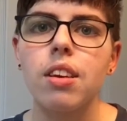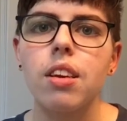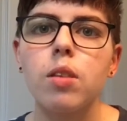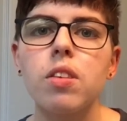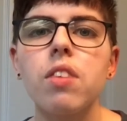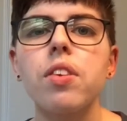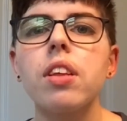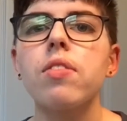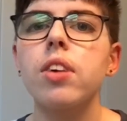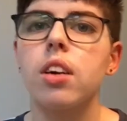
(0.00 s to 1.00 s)
Specifically
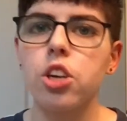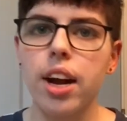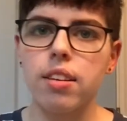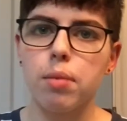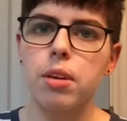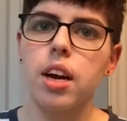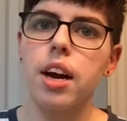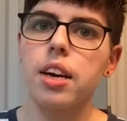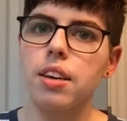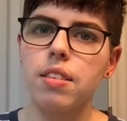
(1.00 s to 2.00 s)
for Jacksepticeye
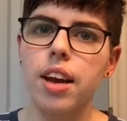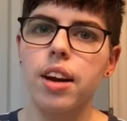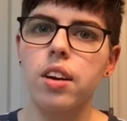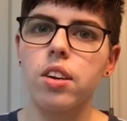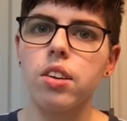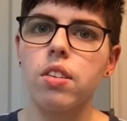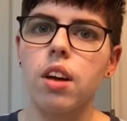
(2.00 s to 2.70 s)
and his characters,